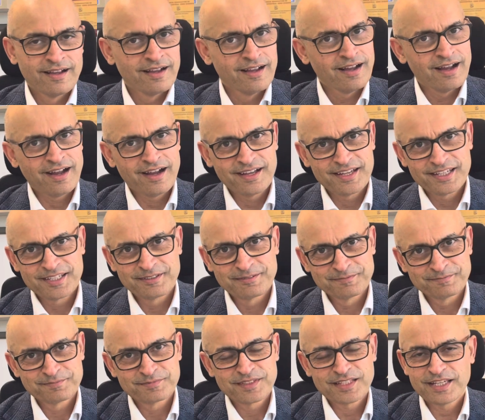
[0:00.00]
Hi,
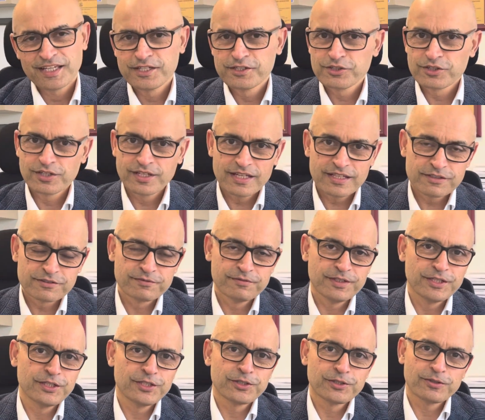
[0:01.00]
in today's
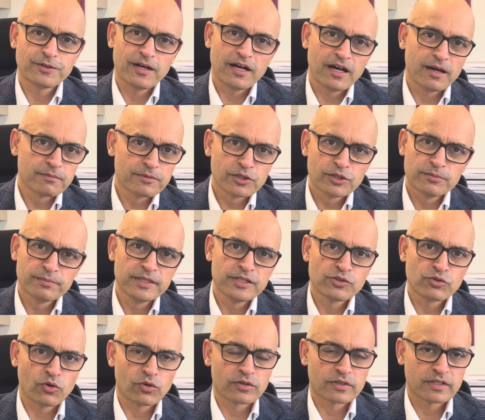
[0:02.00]
video, I'm going to be
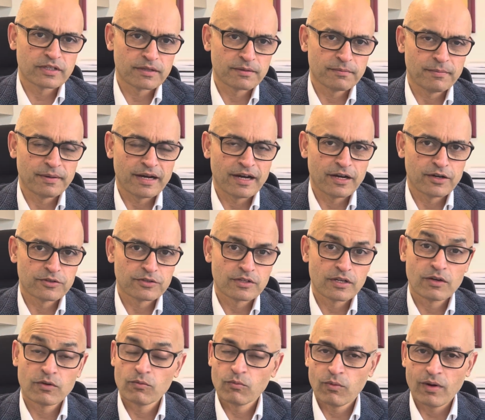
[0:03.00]
talking about
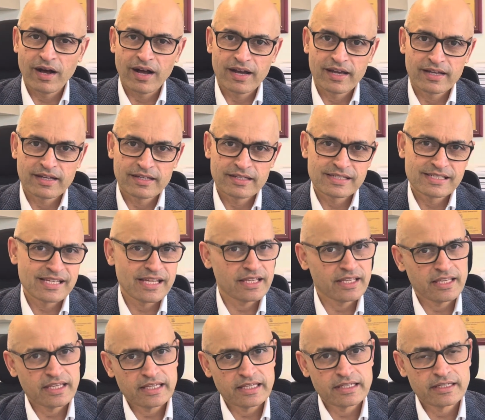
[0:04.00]
why
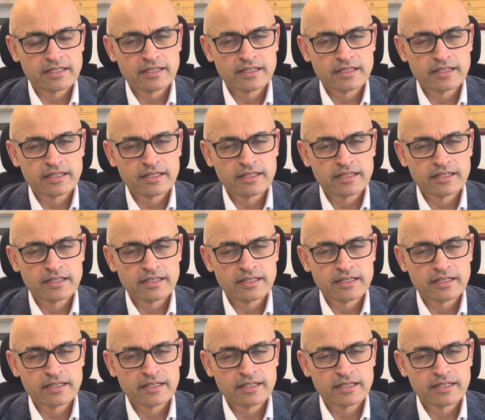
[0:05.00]
taking